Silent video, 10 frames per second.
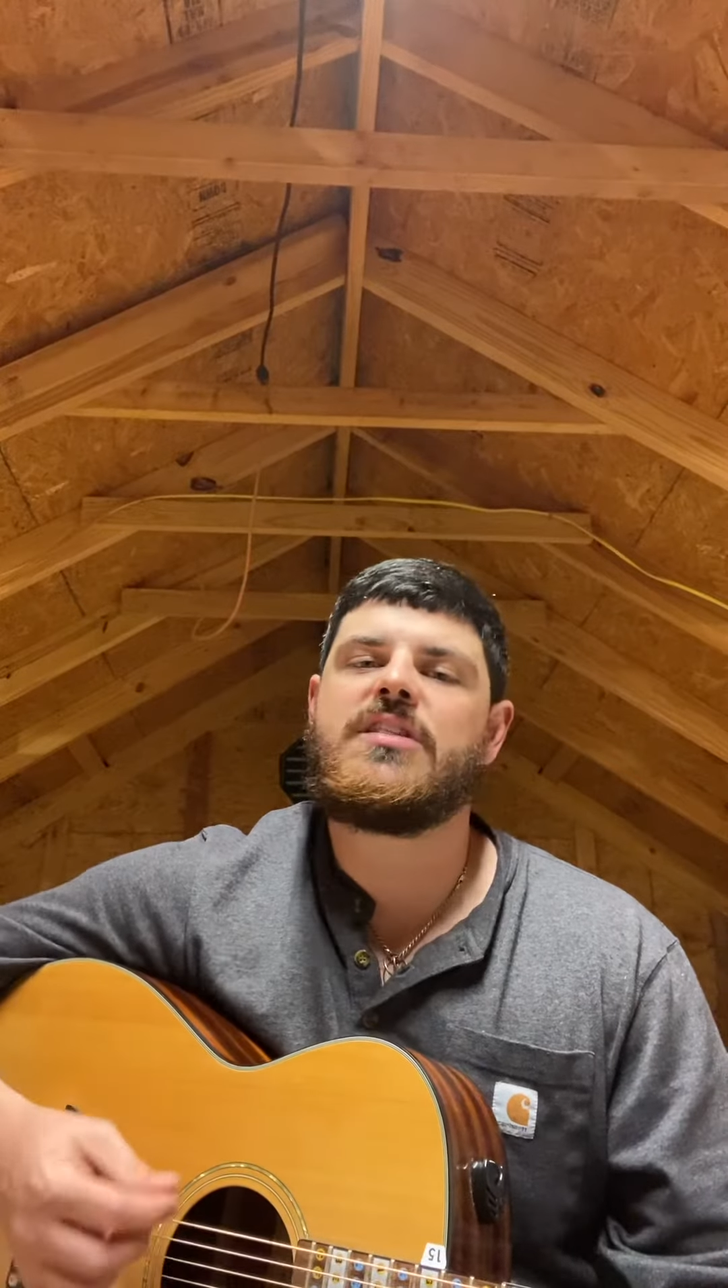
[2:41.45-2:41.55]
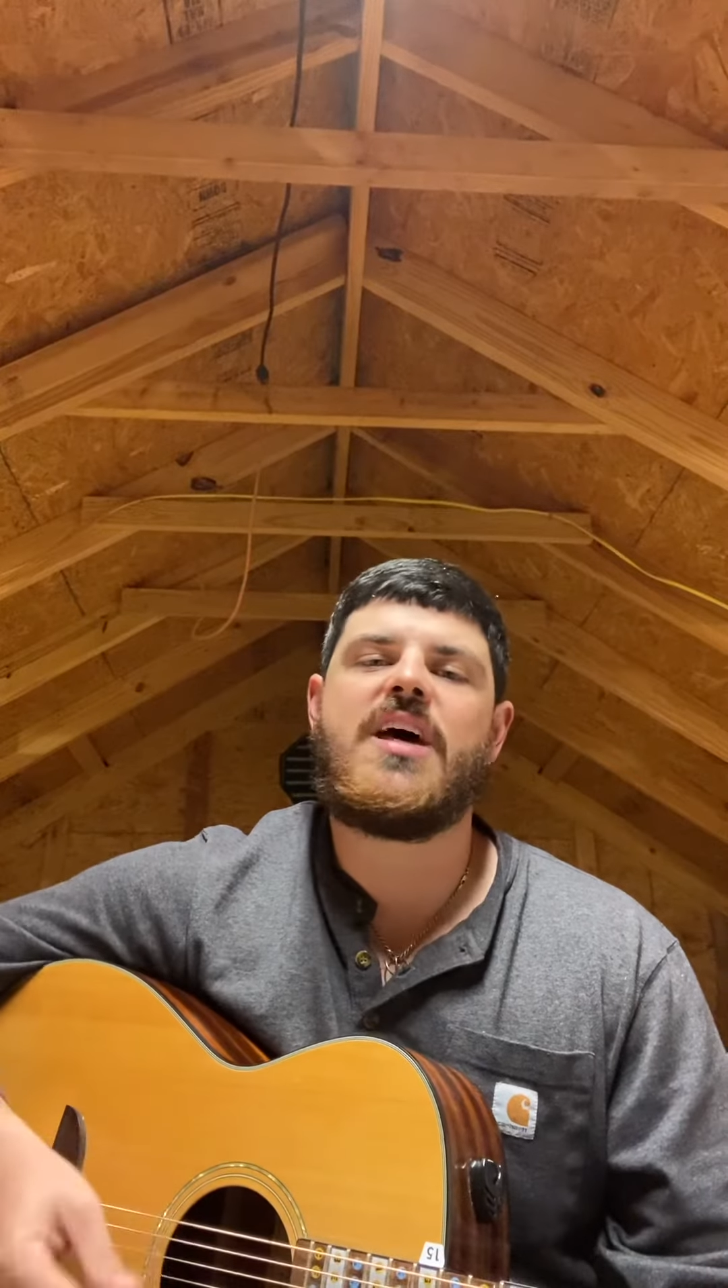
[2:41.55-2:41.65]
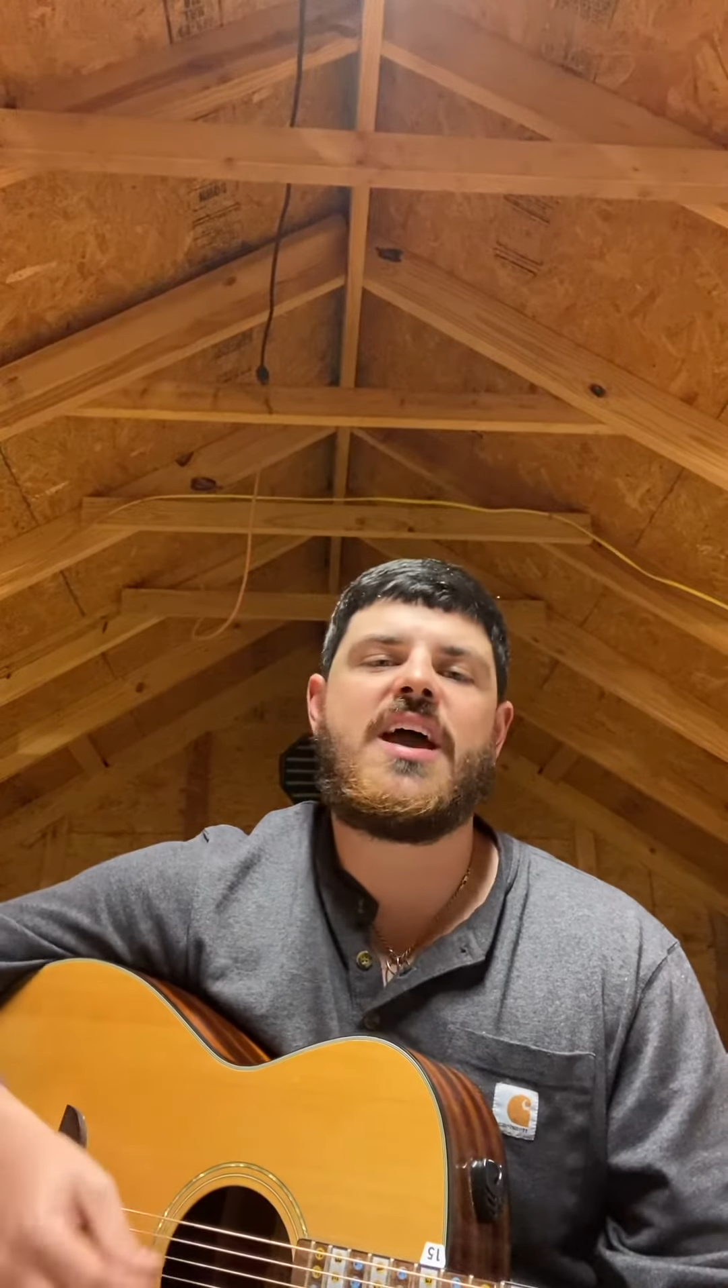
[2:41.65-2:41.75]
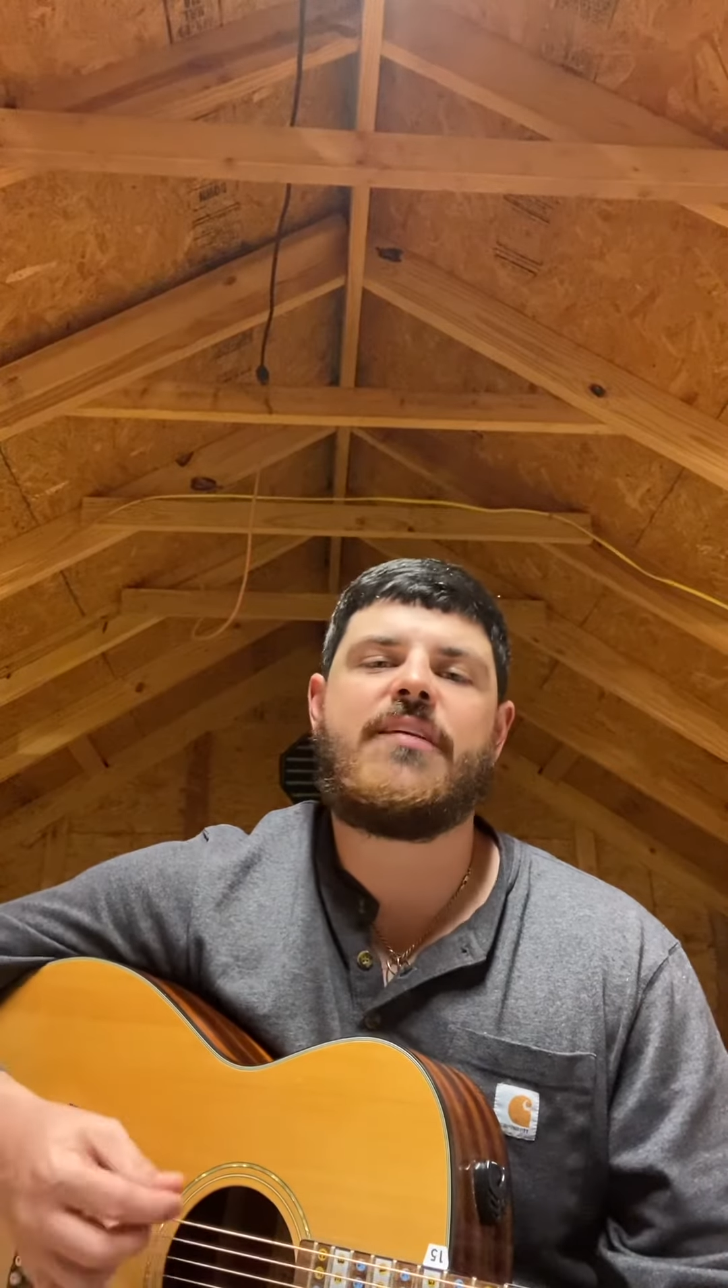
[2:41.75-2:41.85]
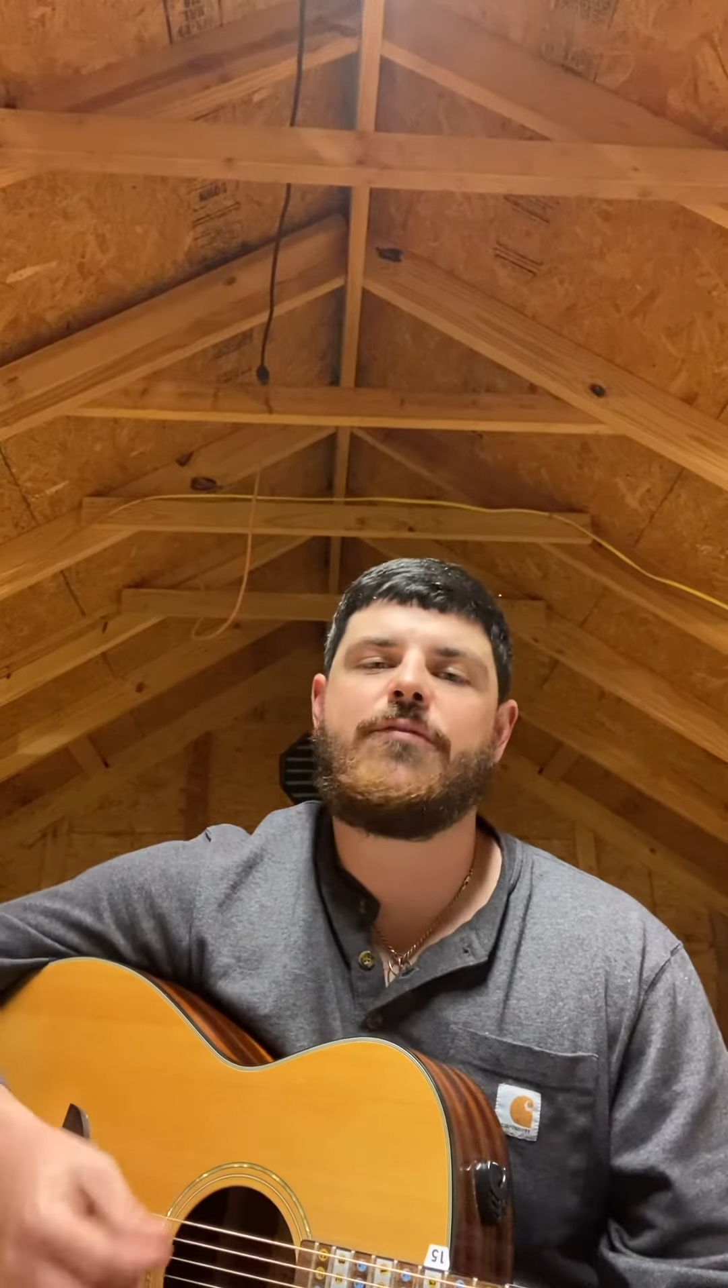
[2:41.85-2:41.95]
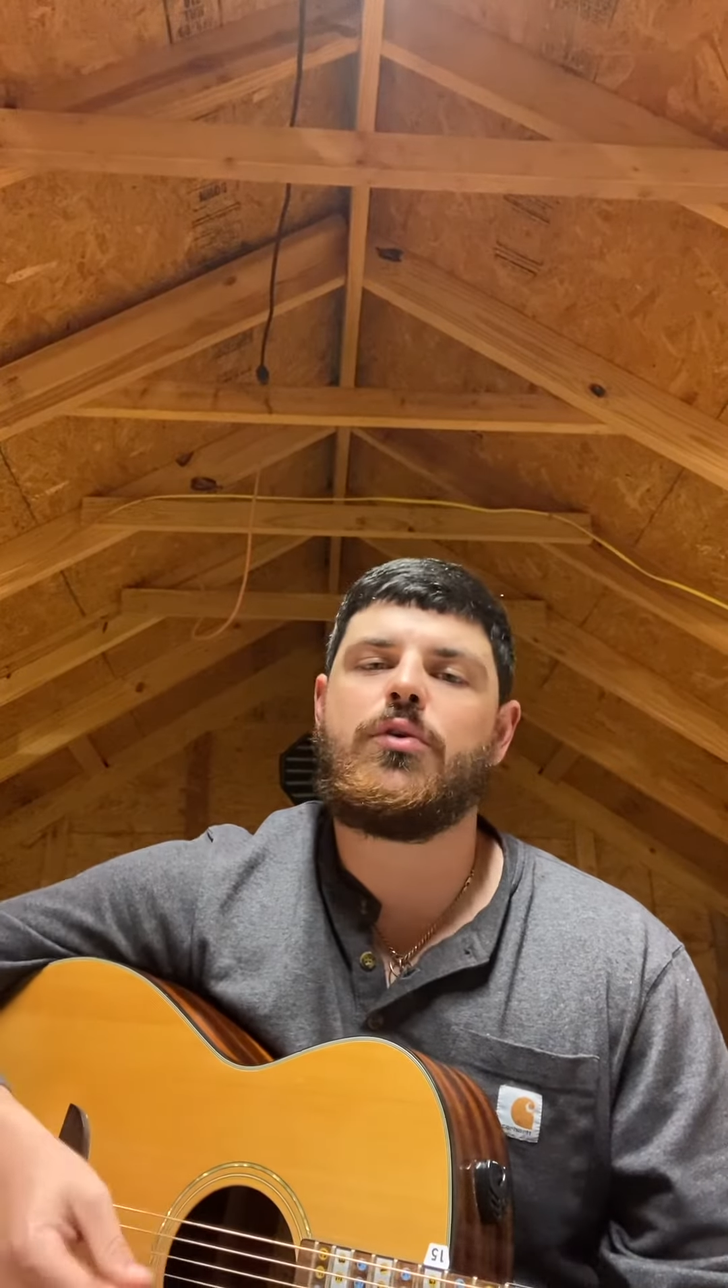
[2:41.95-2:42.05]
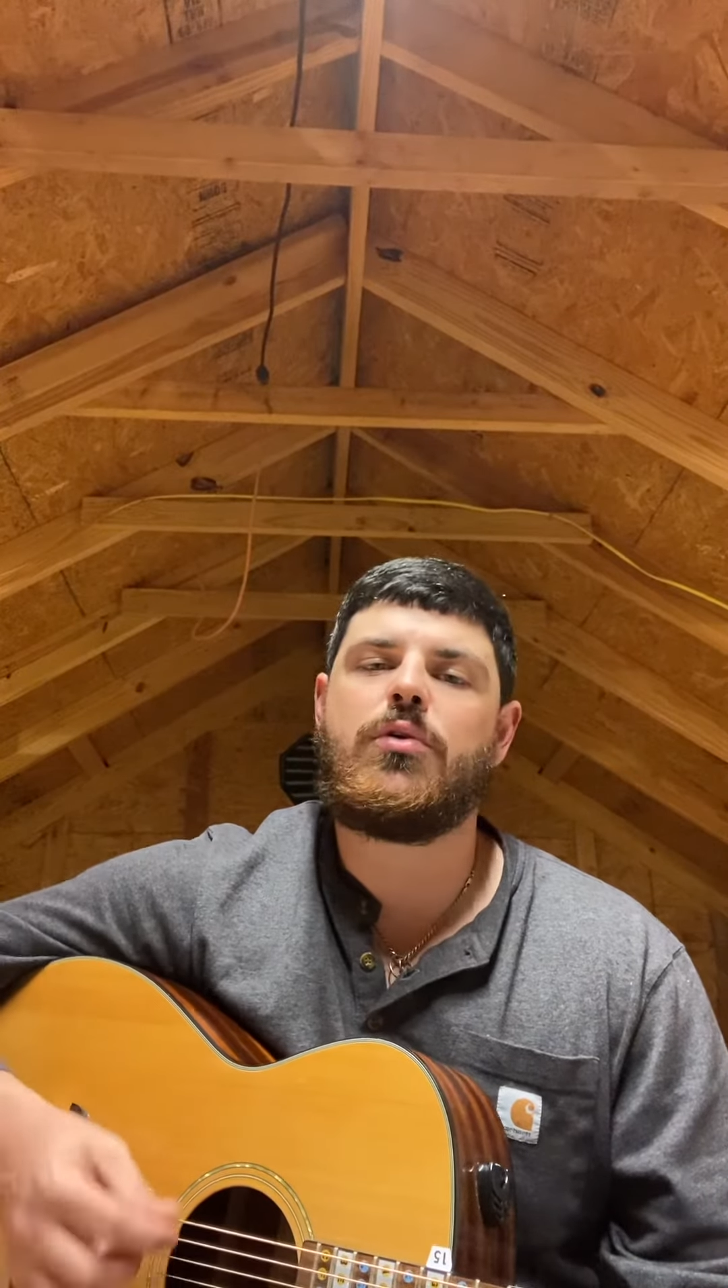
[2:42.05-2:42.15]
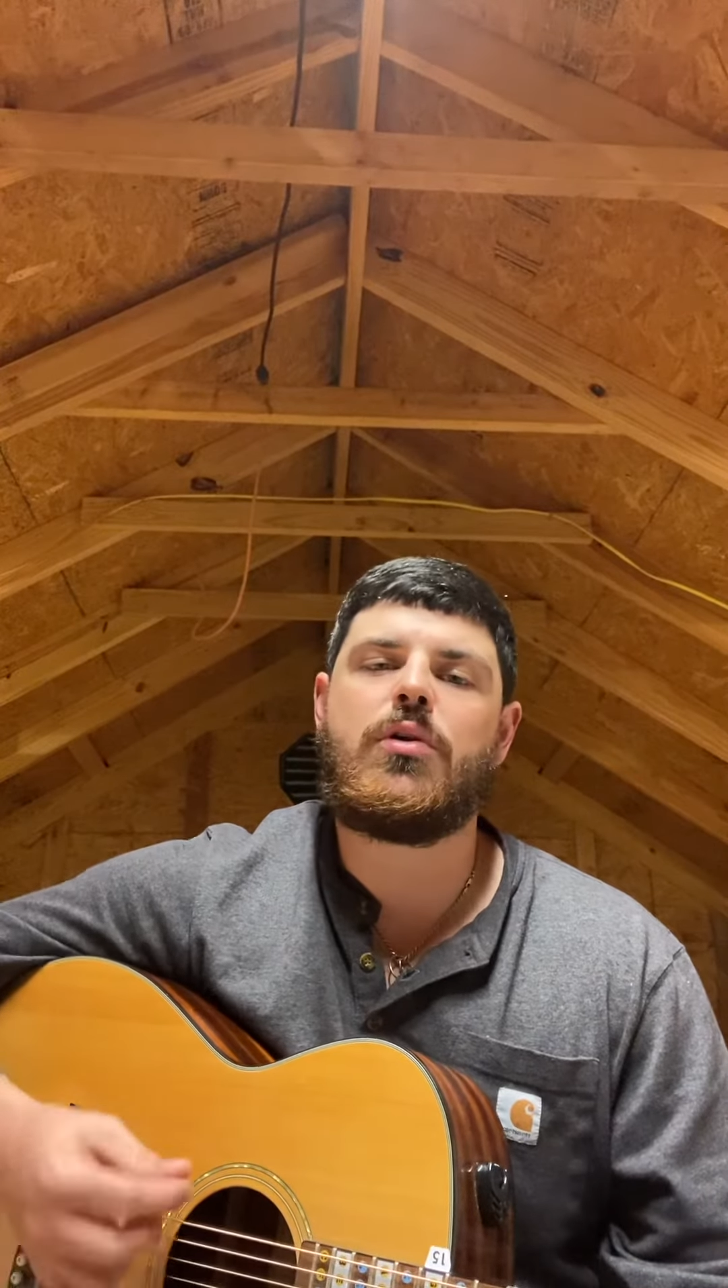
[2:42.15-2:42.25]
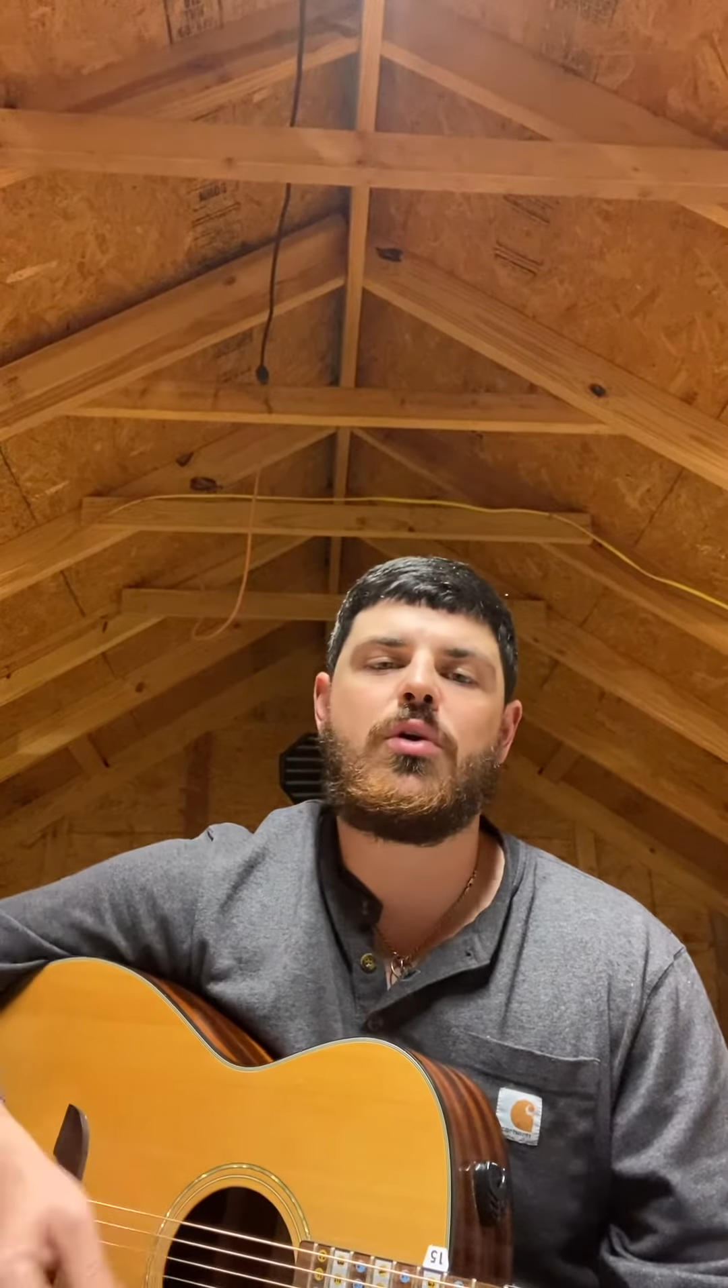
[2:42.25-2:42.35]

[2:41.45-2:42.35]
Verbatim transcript: thankful,